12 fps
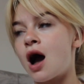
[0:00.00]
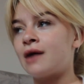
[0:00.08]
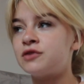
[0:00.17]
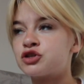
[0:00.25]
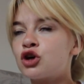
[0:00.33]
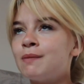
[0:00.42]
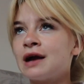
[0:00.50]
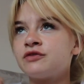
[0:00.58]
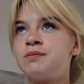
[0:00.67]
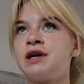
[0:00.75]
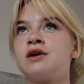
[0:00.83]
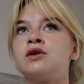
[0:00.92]
I've just got back
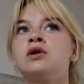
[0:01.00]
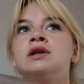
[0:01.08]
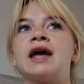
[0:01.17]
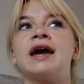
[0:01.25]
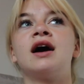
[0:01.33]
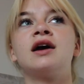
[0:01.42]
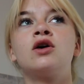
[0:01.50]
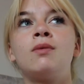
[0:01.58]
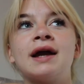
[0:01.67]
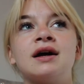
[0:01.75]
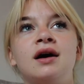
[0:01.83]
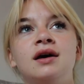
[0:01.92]
from being on holiday. I got
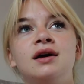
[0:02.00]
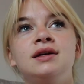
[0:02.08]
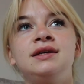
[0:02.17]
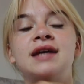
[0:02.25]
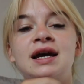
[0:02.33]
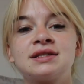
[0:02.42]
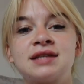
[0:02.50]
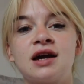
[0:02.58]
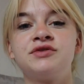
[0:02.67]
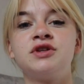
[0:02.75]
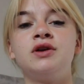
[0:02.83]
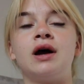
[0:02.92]
back yesterday
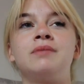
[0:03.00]
afternoon.